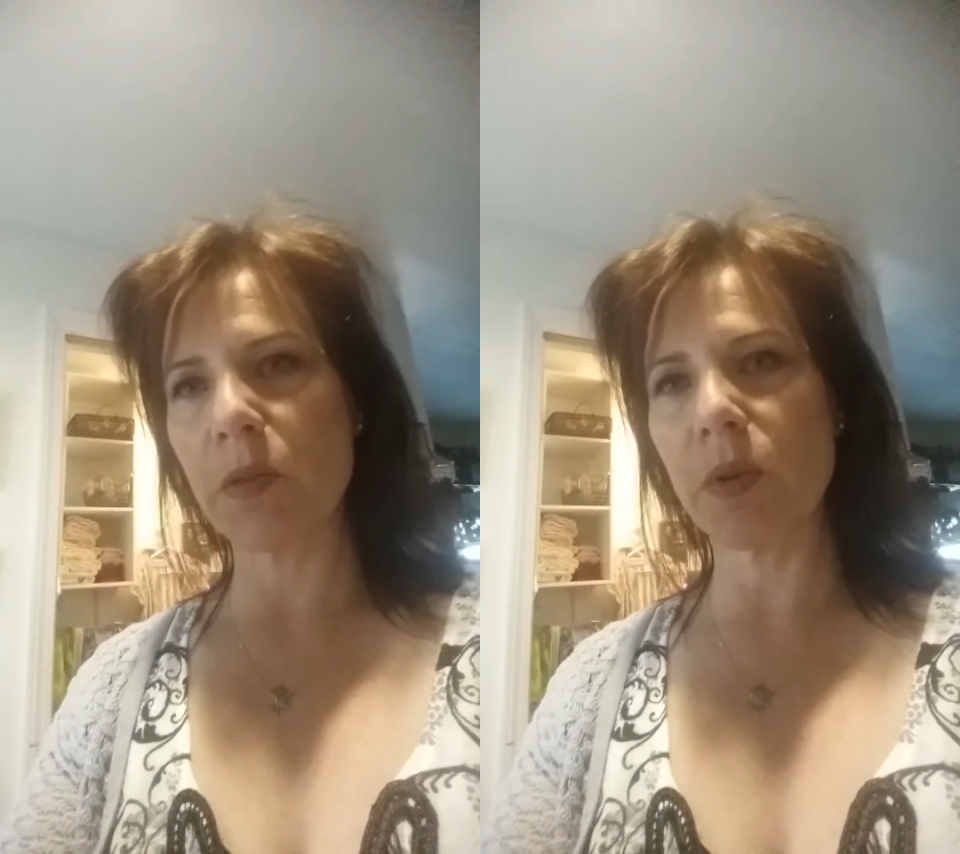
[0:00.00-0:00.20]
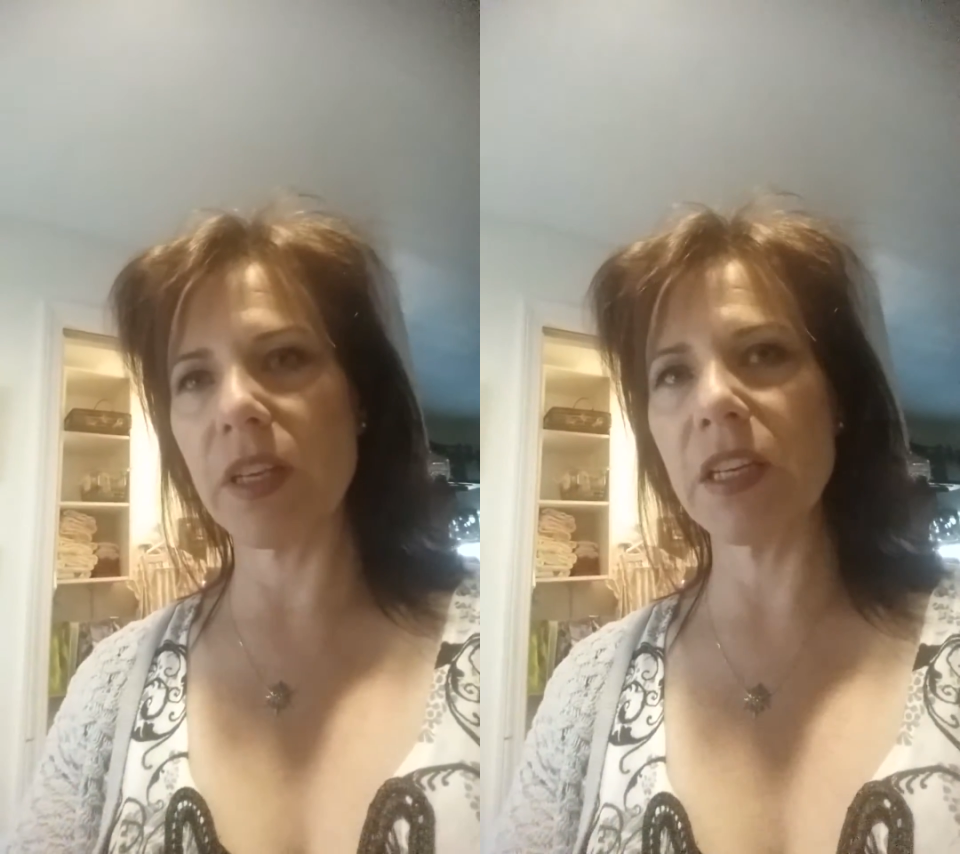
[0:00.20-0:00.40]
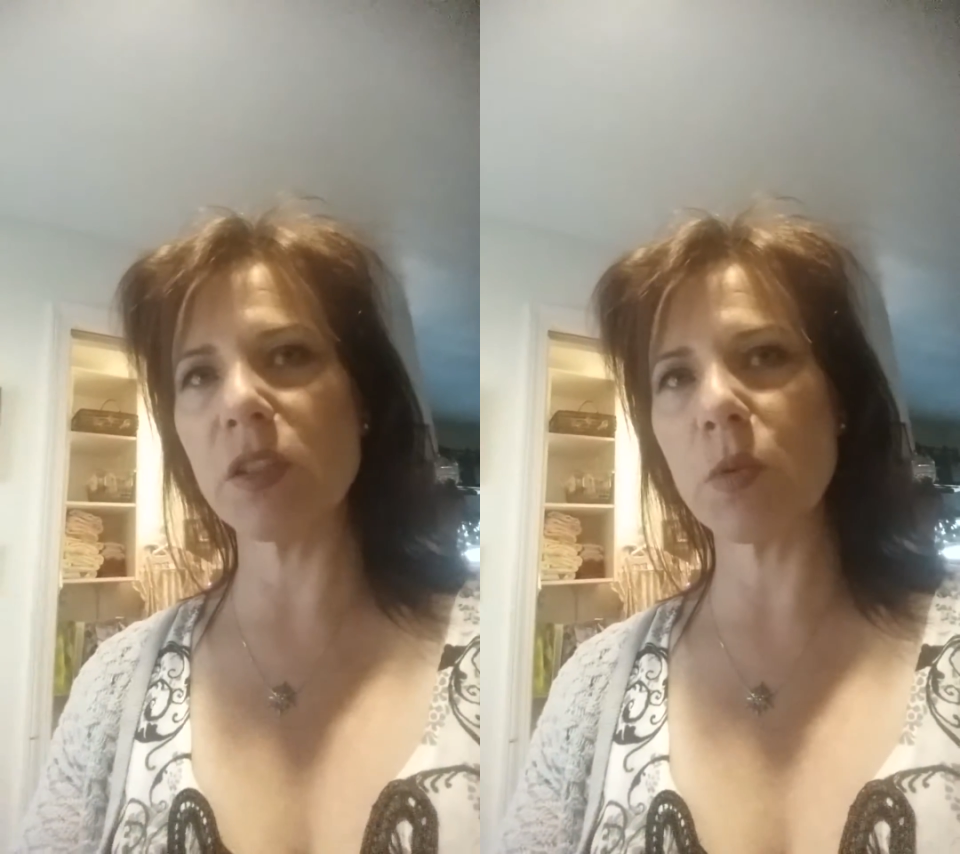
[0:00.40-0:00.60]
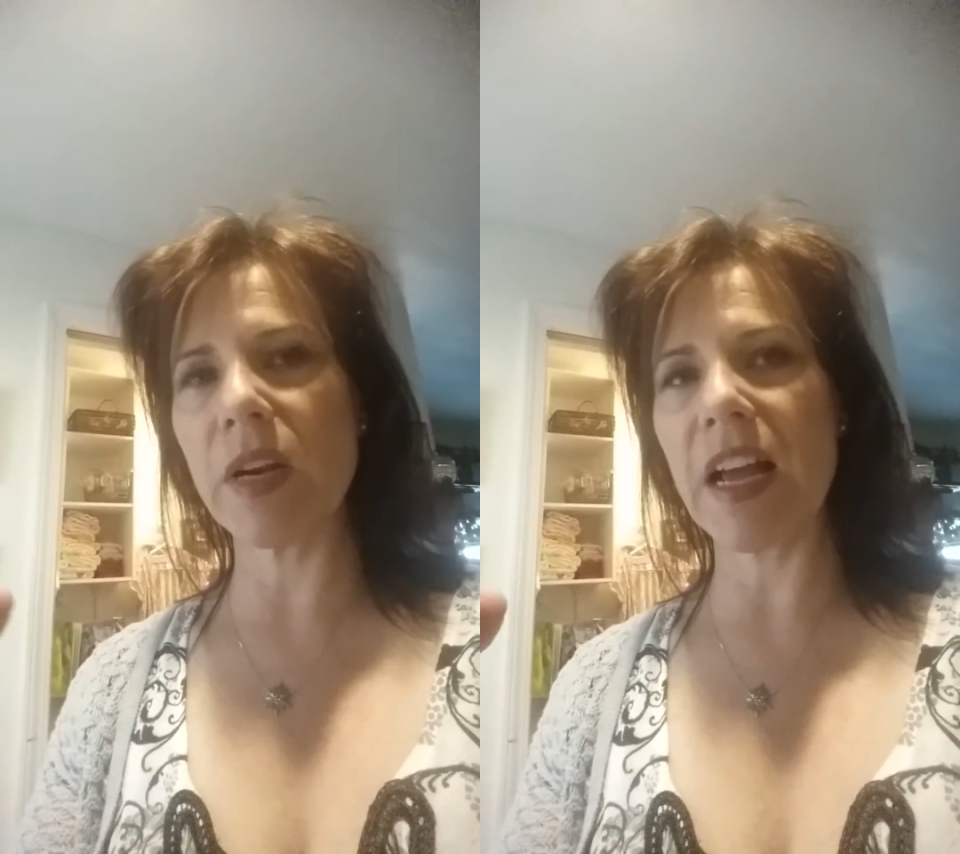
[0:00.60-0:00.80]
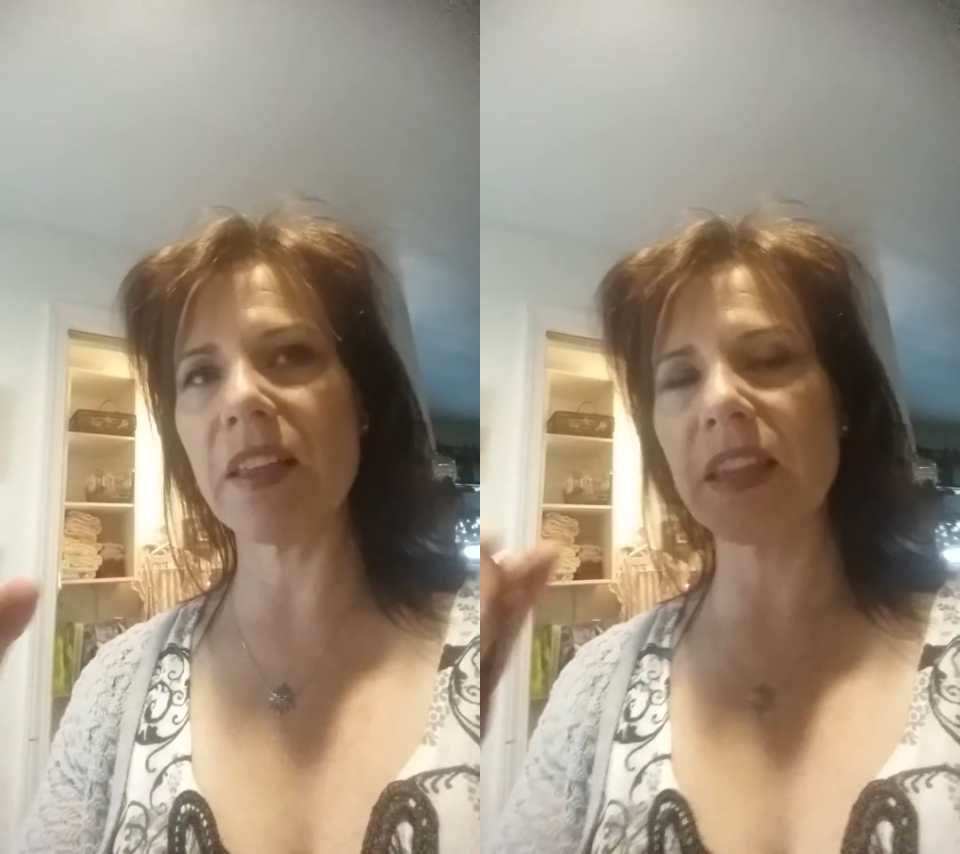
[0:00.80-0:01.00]
So here's
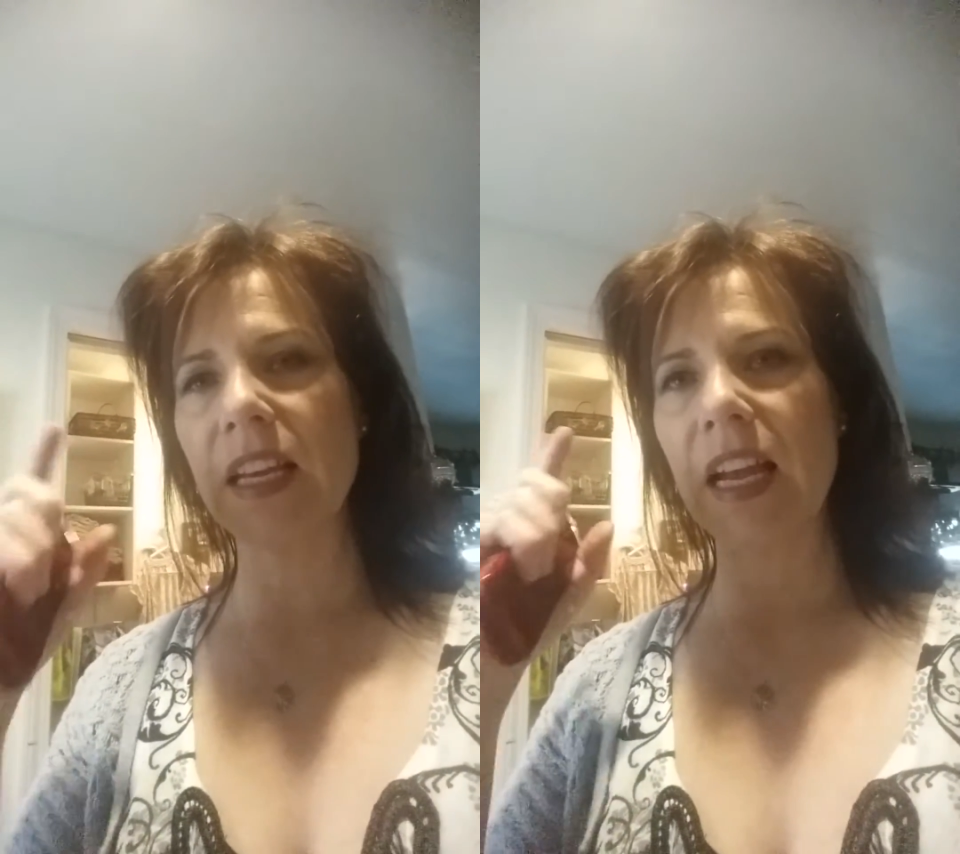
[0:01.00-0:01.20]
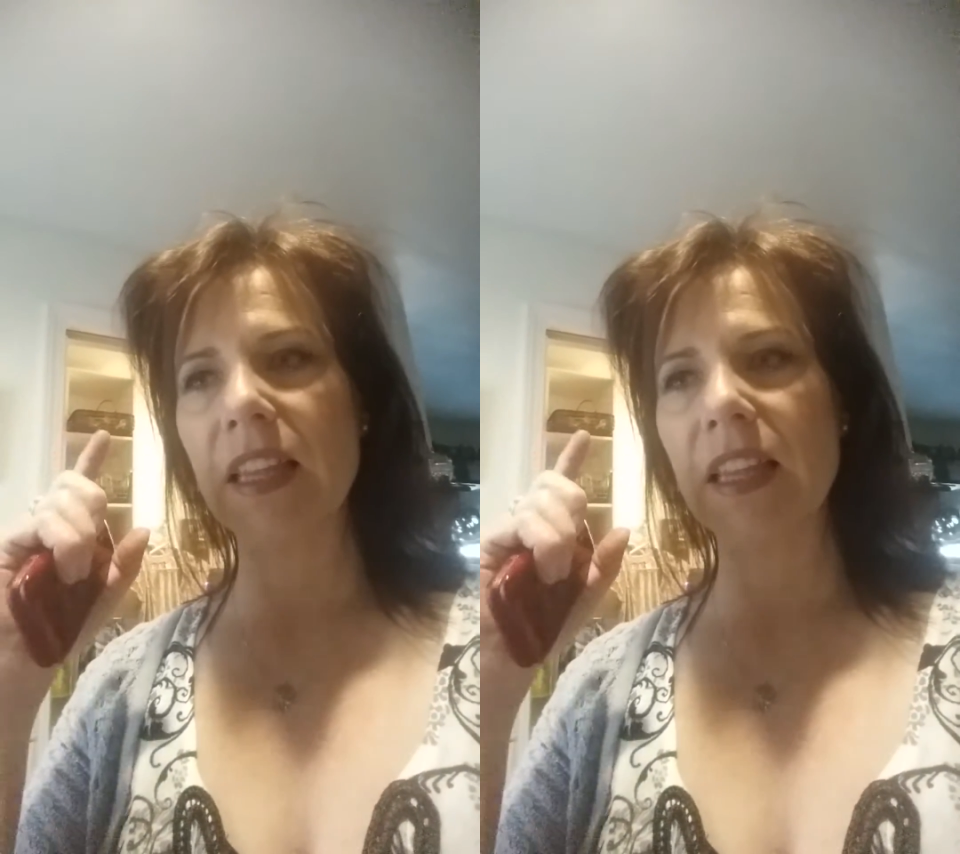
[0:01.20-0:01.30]
what I think.